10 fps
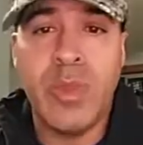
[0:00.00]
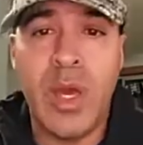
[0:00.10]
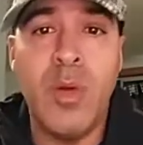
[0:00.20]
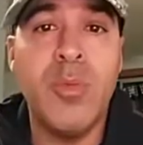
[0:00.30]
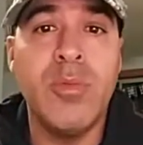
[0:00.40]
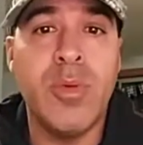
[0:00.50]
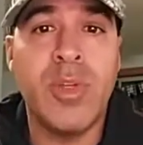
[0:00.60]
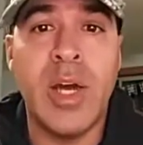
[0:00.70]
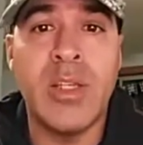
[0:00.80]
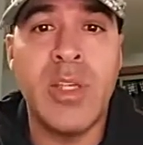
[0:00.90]
help, with
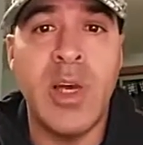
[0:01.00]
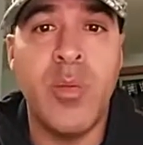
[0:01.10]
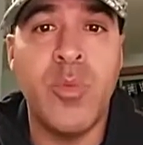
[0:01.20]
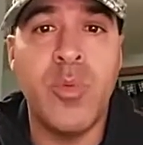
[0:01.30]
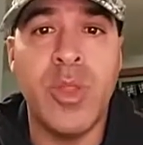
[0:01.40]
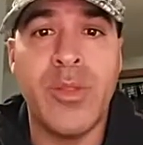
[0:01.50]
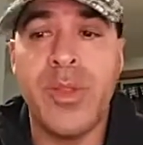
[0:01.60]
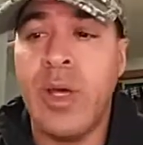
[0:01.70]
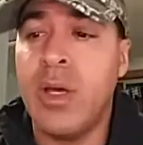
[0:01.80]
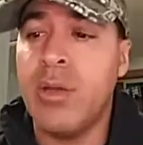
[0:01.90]
God's help, with
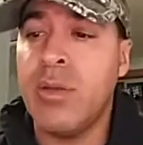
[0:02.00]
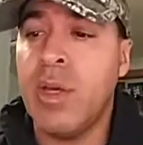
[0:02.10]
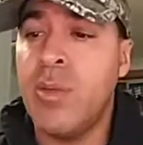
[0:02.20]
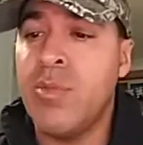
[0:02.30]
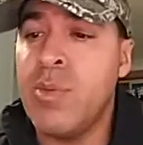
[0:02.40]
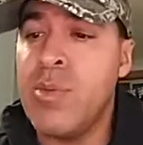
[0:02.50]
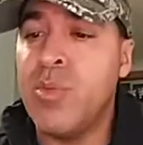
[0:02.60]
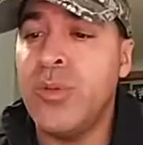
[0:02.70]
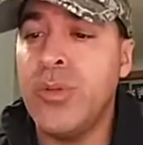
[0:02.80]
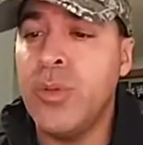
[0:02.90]
the help of
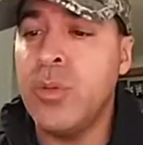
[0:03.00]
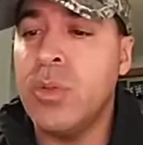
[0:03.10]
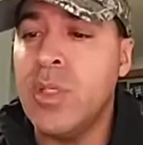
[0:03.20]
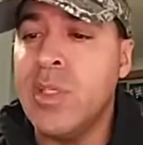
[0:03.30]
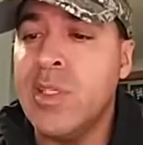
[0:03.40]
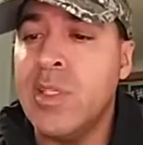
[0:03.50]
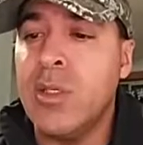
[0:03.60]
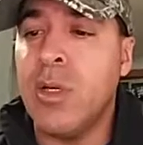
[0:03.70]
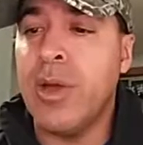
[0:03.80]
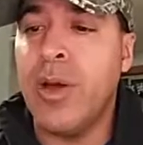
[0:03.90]
people who
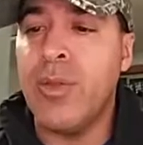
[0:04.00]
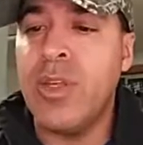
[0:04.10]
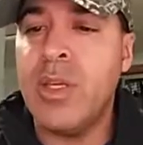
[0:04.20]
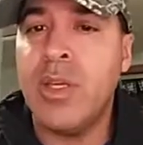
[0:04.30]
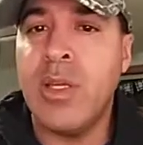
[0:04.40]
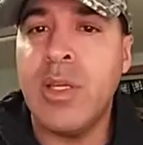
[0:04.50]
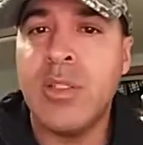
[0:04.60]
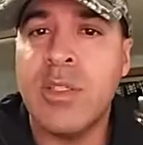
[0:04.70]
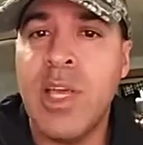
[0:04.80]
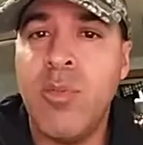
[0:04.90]
are healthy
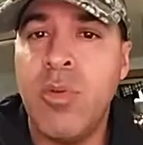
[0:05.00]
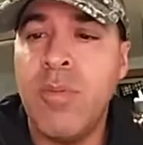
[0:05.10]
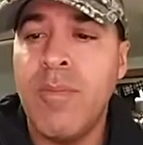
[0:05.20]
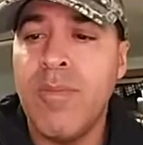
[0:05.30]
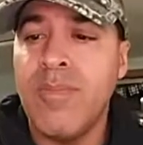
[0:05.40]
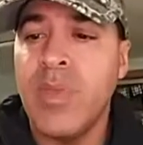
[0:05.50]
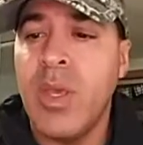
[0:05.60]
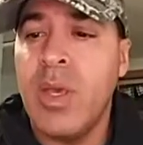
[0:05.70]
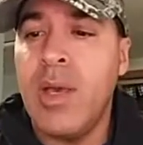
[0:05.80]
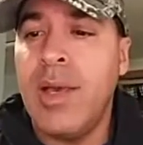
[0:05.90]
and stable.
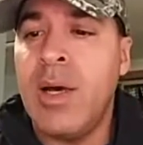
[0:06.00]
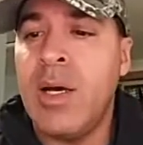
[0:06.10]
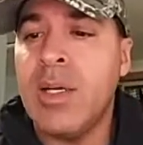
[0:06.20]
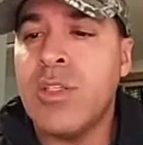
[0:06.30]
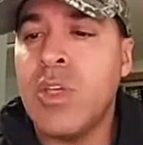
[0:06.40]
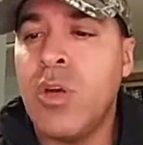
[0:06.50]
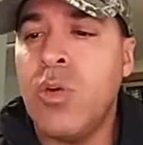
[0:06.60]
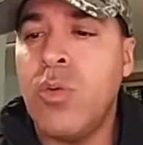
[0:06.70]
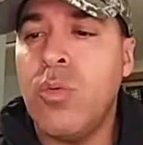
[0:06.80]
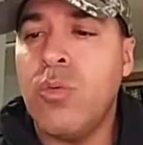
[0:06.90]

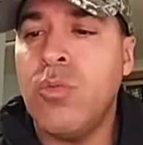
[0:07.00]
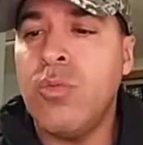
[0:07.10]
So,